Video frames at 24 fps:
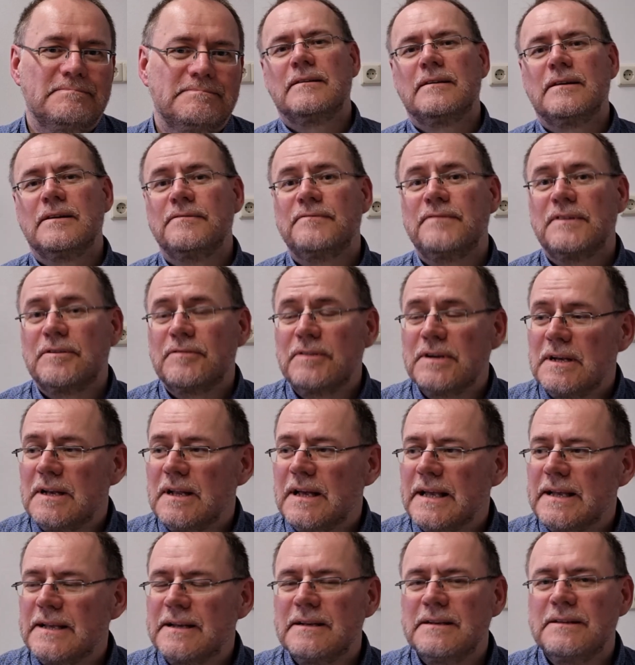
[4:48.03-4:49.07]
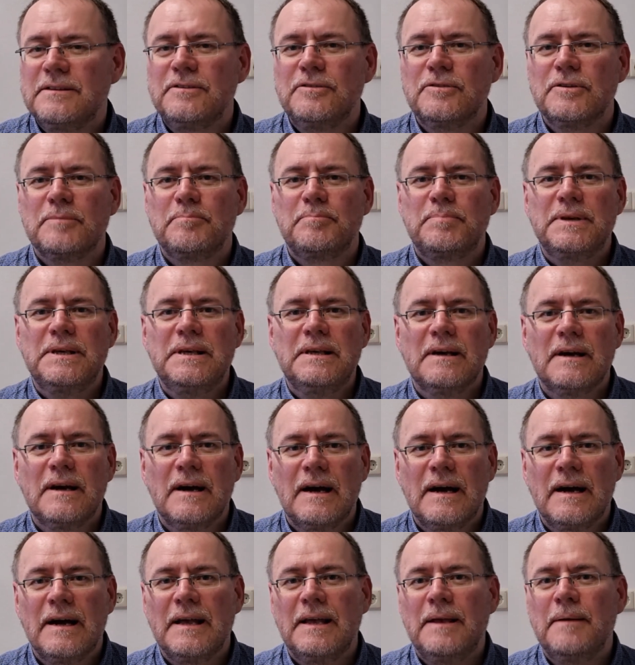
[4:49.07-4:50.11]
Now, very likely your
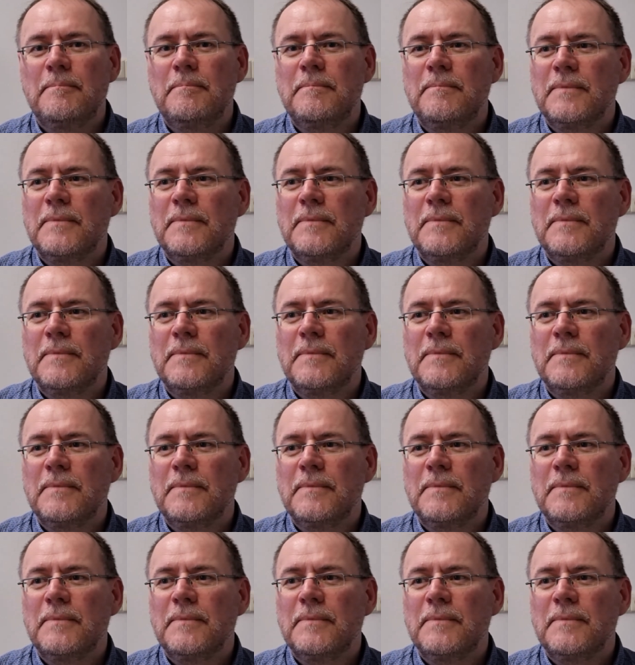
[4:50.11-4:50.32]
PI